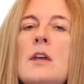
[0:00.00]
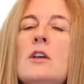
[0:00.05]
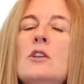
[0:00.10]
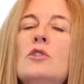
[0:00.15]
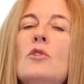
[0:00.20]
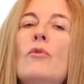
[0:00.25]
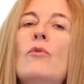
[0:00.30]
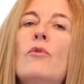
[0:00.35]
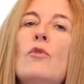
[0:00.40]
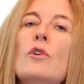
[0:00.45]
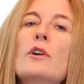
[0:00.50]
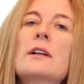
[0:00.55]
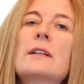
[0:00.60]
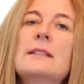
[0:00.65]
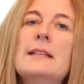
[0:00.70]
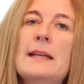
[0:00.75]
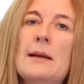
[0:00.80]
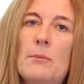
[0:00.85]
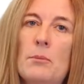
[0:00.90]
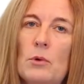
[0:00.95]
So for
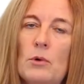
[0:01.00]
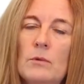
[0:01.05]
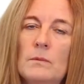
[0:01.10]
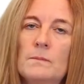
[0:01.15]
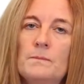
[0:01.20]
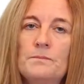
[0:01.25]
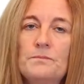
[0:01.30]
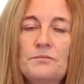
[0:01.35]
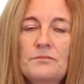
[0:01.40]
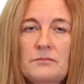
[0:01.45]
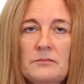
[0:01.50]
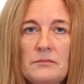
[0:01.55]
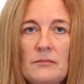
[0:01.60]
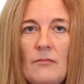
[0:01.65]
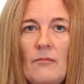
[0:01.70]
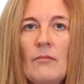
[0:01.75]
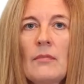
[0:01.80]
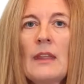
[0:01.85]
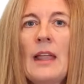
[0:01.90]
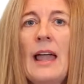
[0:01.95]
example,
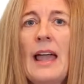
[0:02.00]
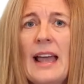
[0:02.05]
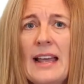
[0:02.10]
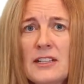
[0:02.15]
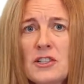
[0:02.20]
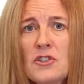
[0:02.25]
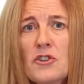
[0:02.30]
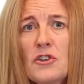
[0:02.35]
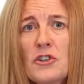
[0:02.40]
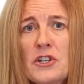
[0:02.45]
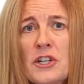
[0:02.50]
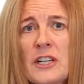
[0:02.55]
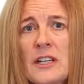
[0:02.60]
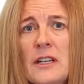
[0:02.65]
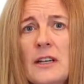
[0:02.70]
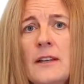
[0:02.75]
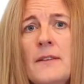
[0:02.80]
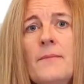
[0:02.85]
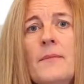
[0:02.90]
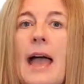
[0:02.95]

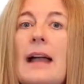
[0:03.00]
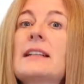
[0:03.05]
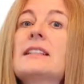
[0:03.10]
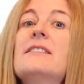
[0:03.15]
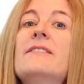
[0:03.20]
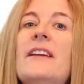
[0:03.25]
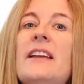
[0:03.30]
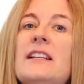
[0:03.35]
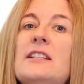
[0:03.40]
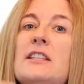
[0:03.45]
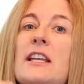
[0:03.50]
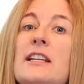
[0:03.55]
estrogen activates